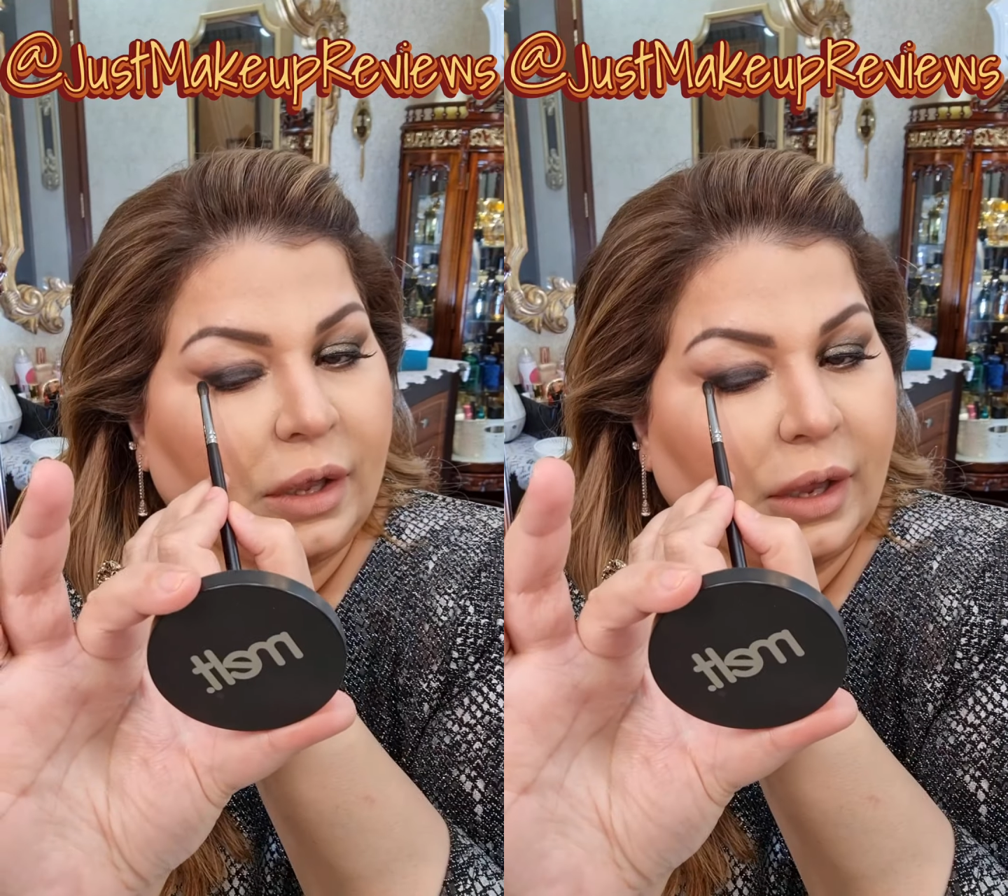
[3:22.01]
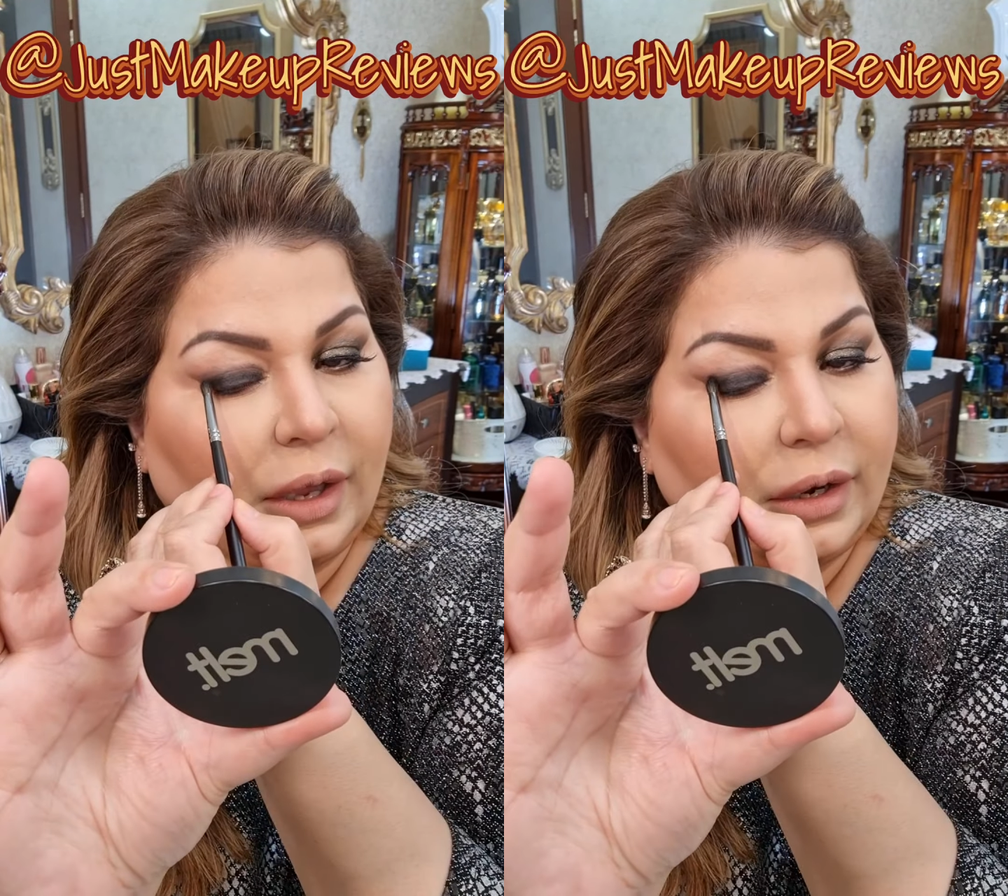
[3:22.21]

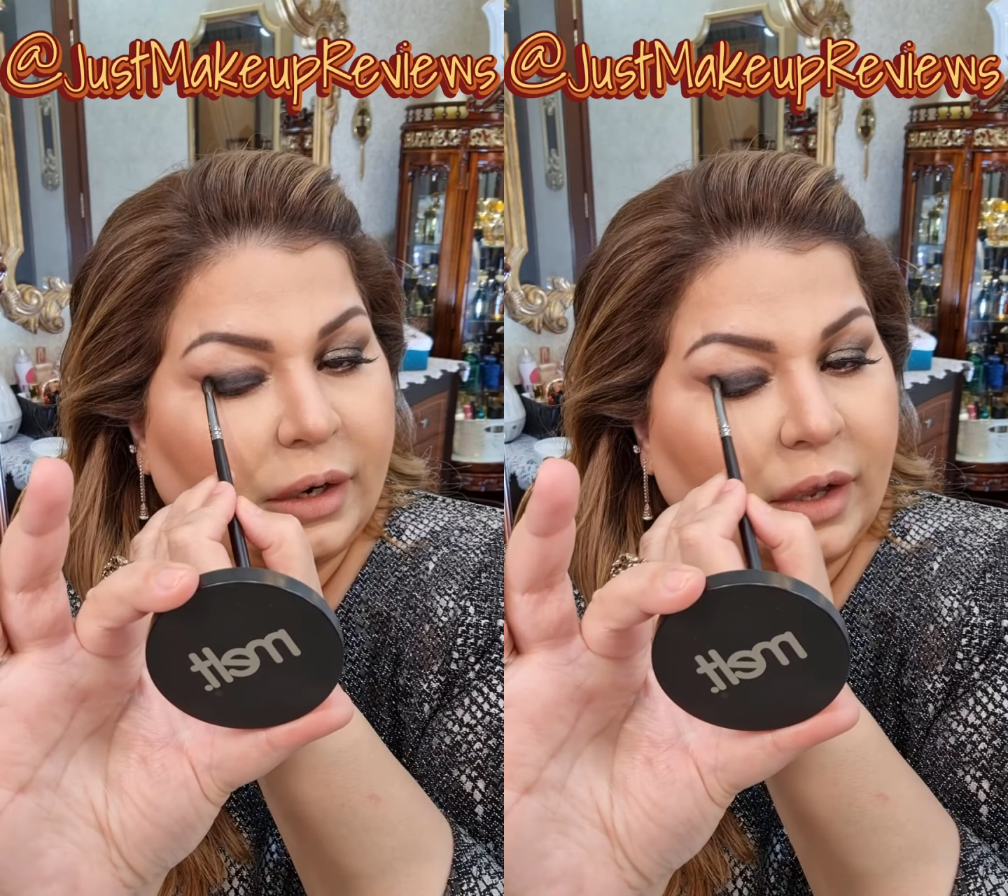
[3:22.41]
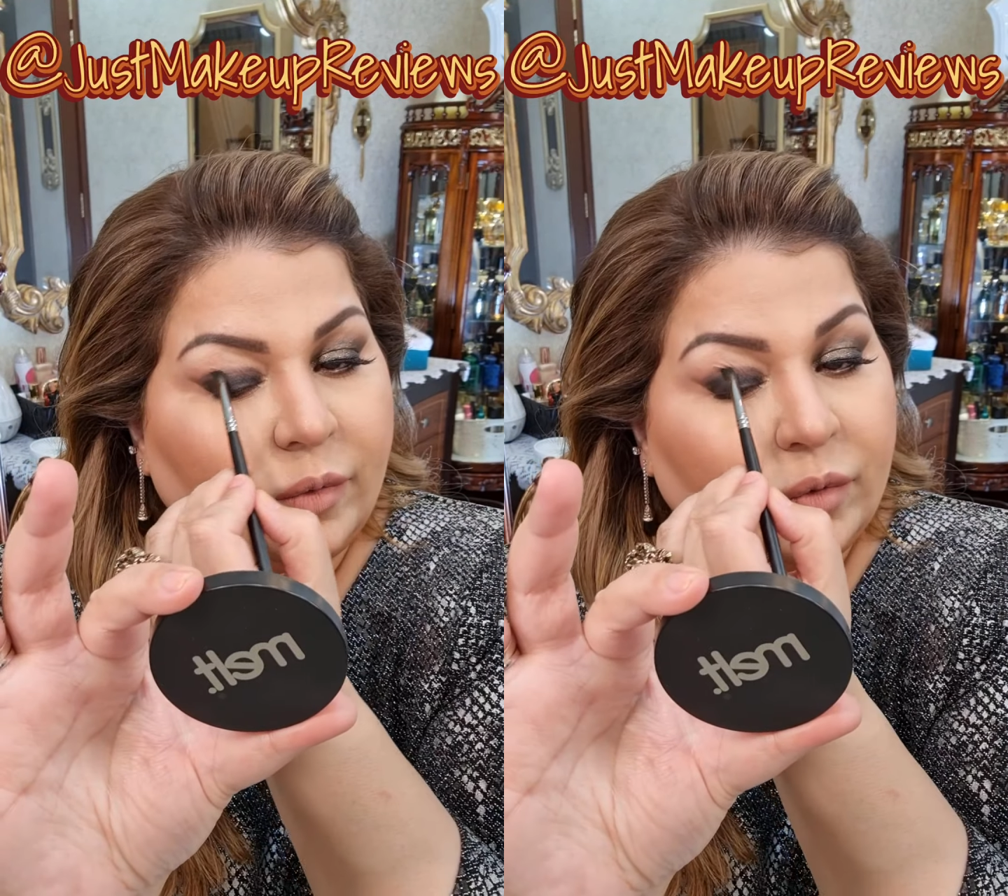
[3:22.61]
and
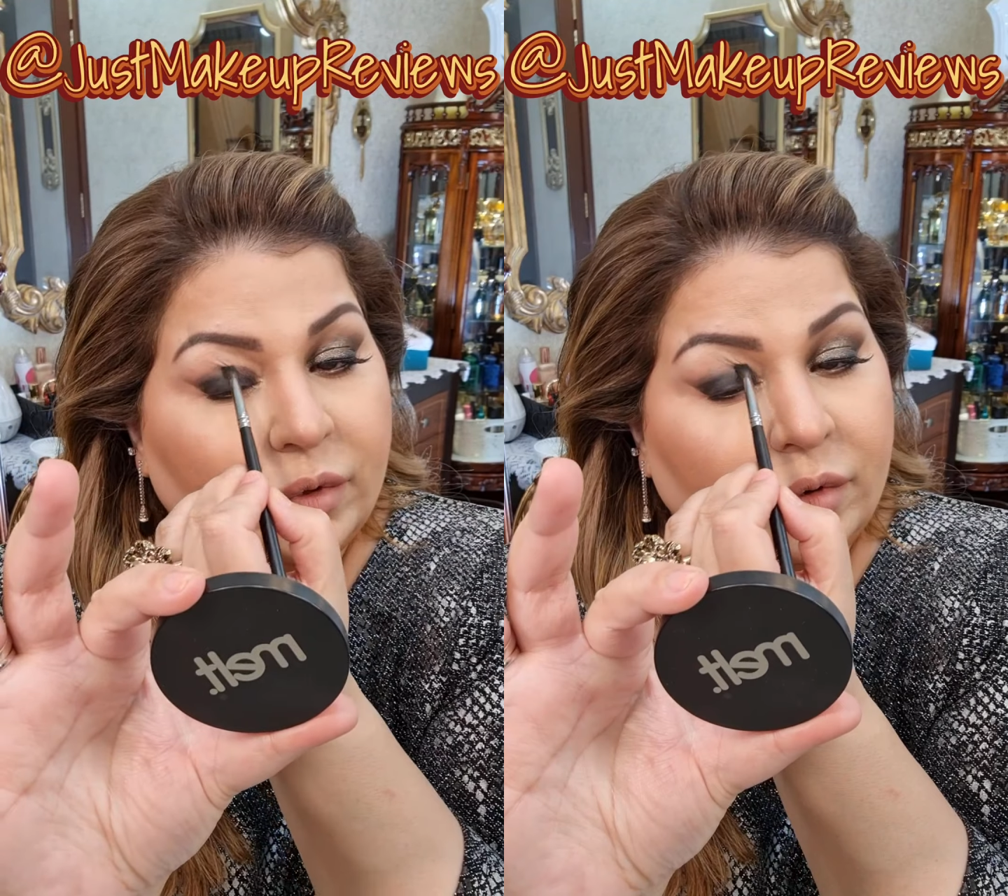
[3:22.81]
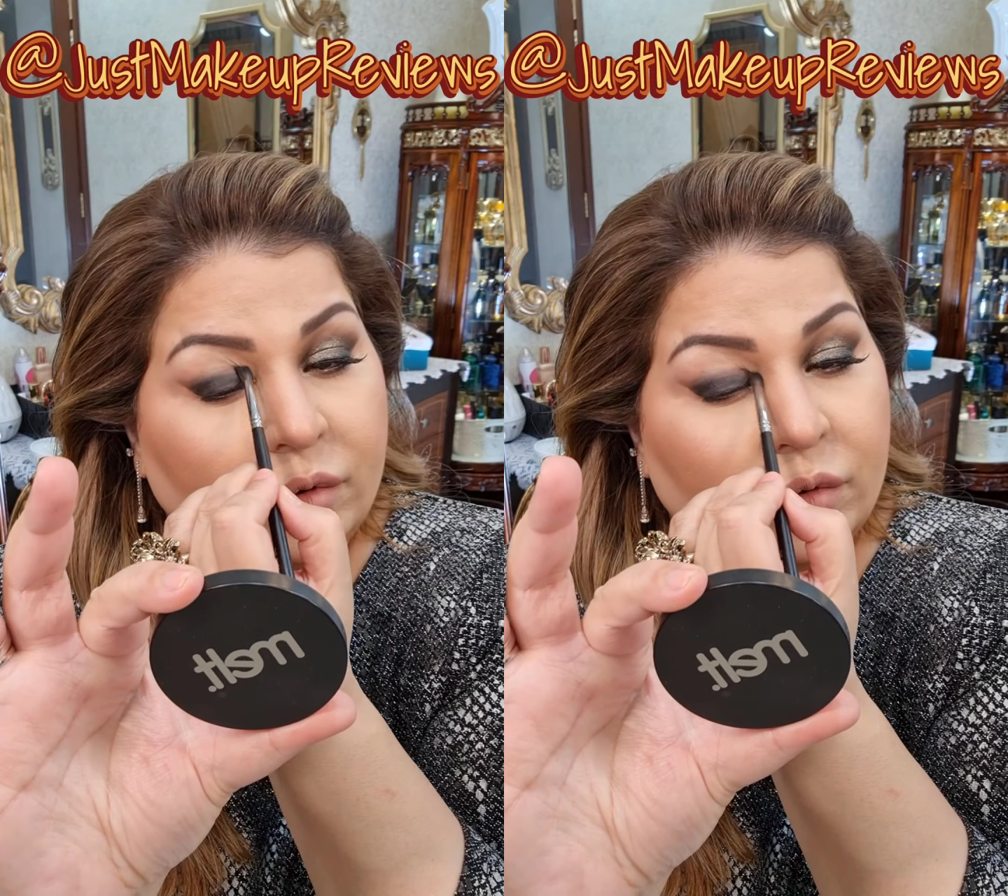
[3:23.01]
I
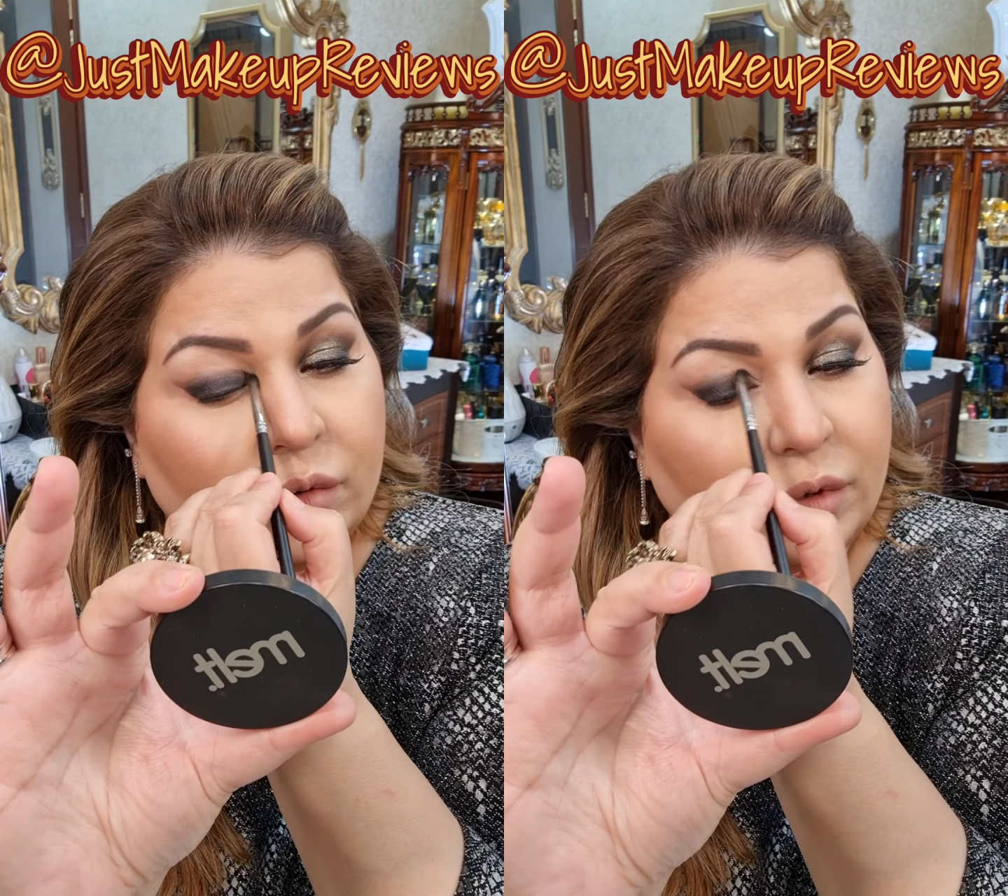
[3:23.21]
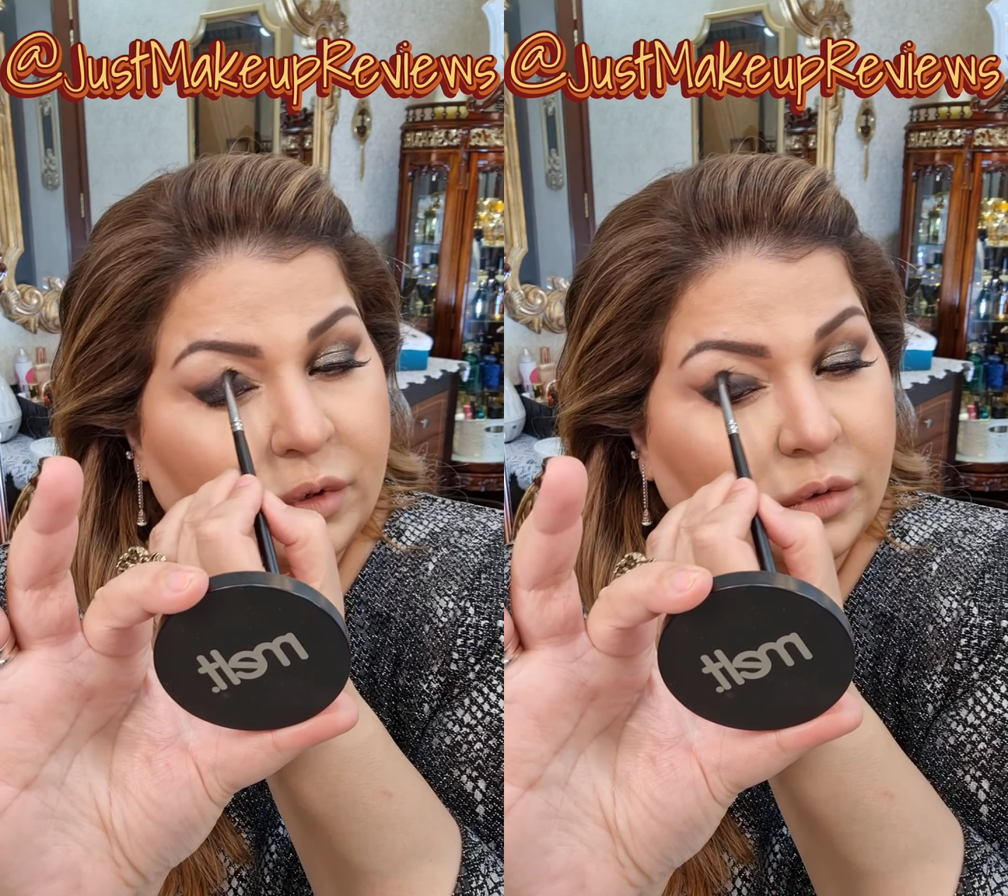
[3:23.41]
will
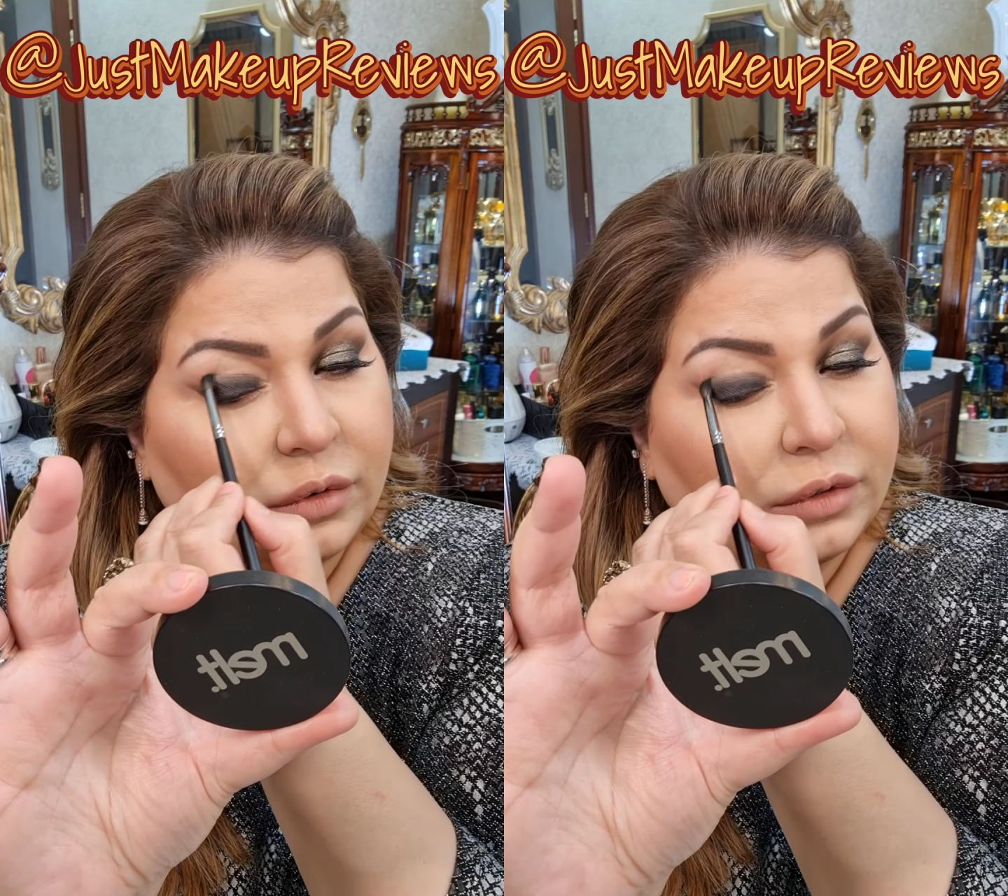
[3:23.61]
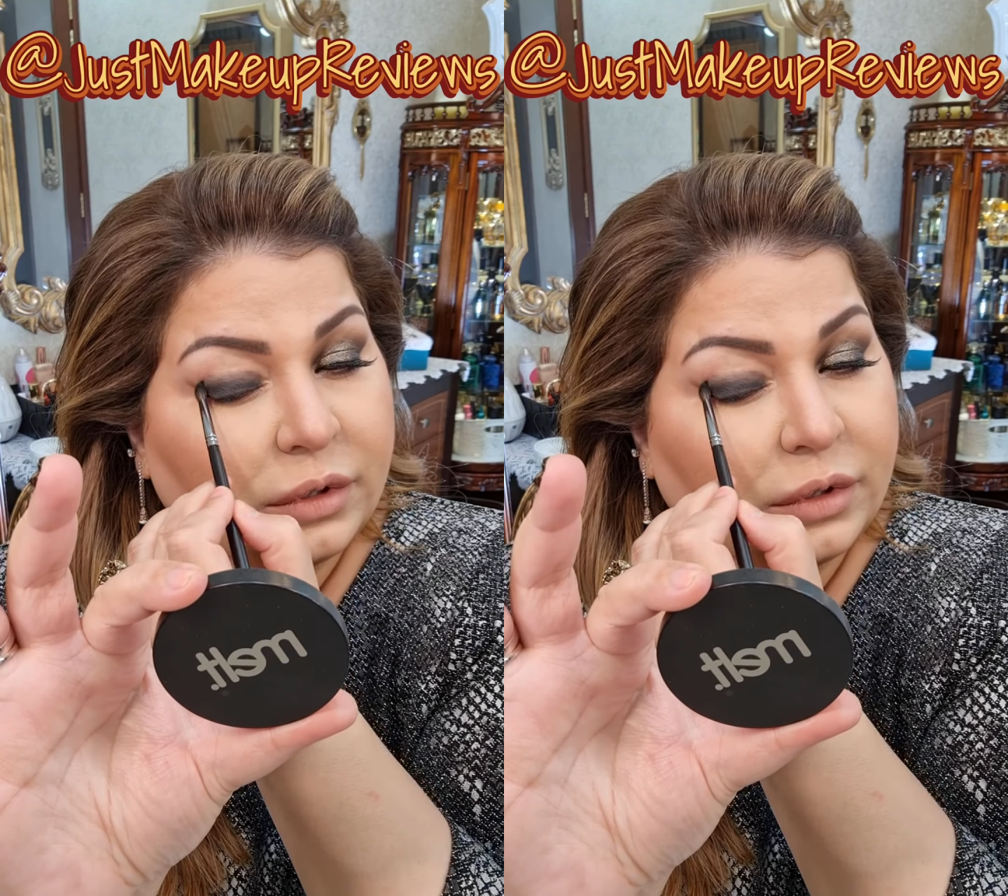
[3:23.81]
go along